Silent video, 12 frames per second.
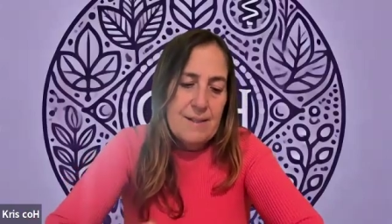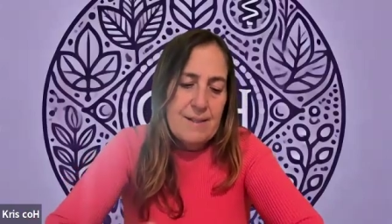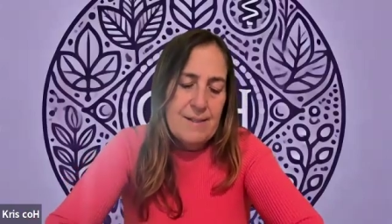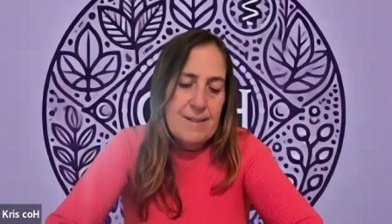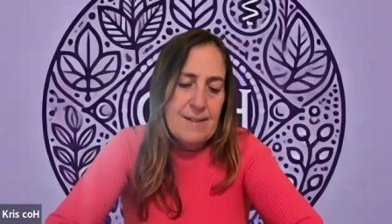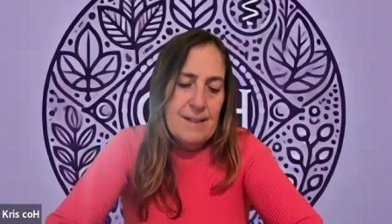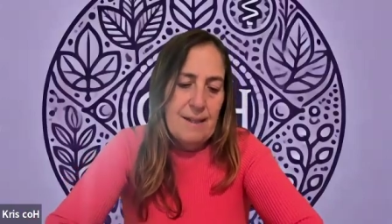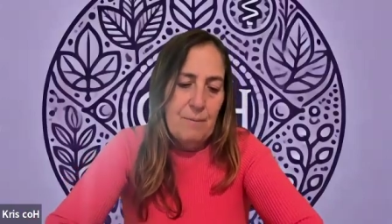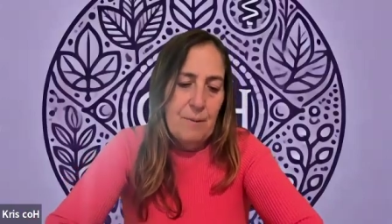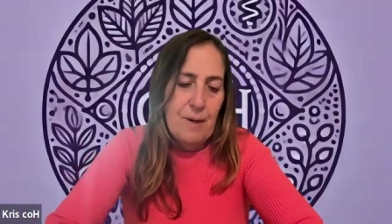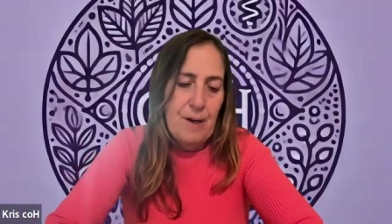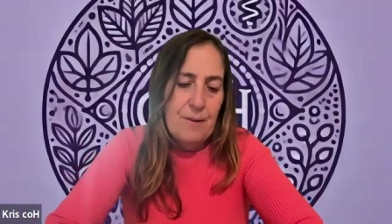Let's see,
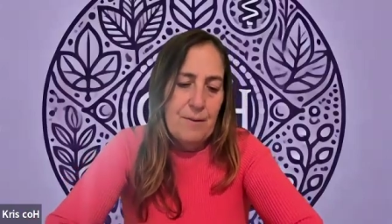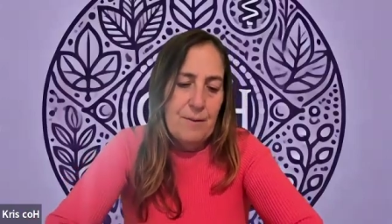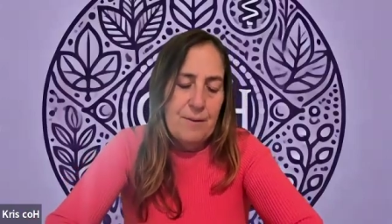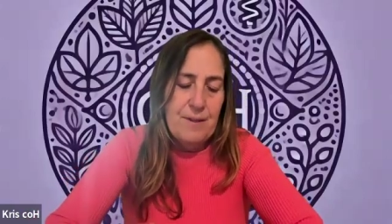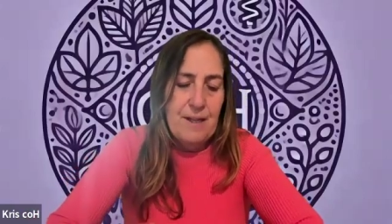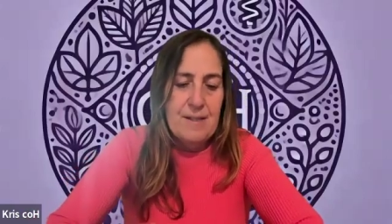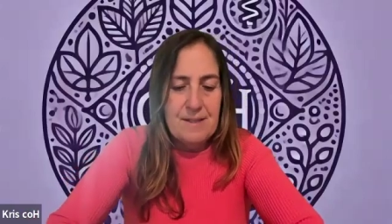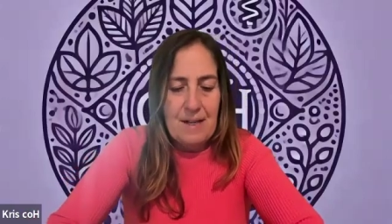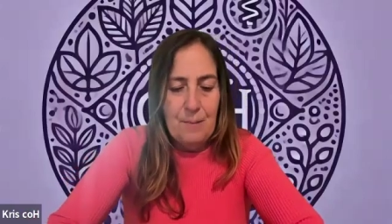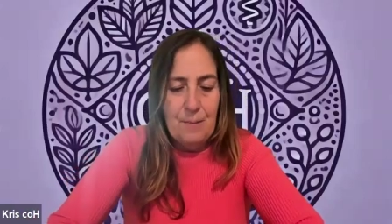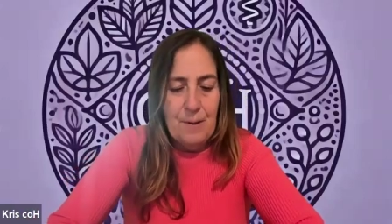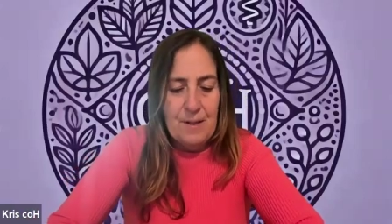what other things
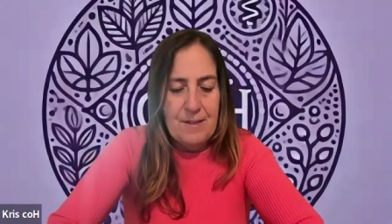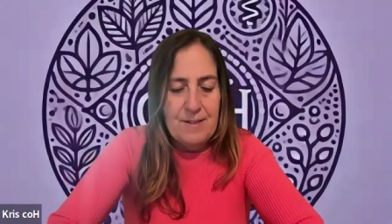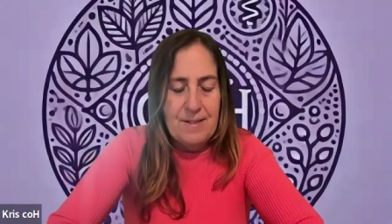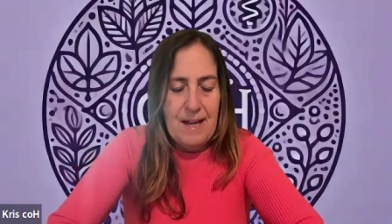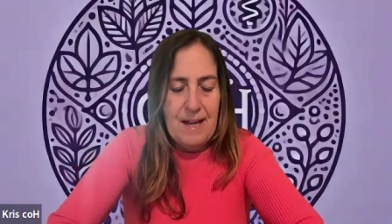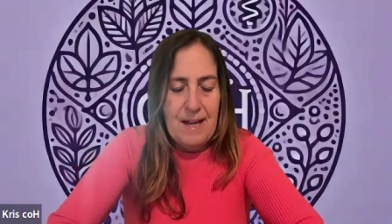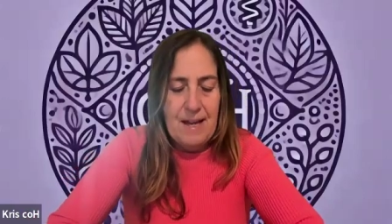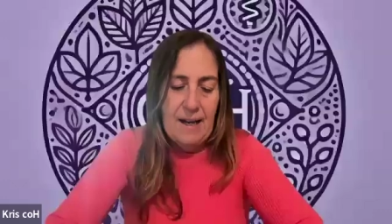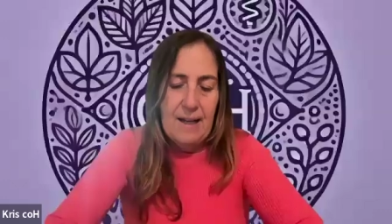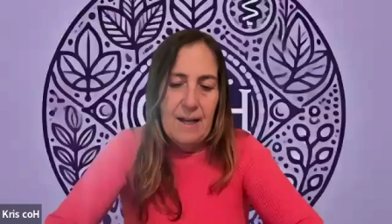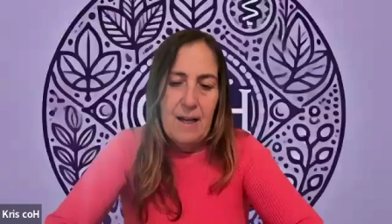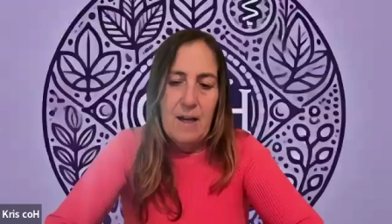did I want to
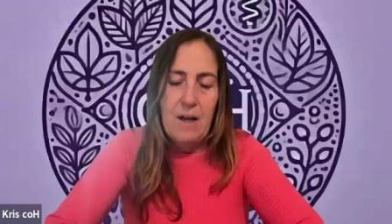say?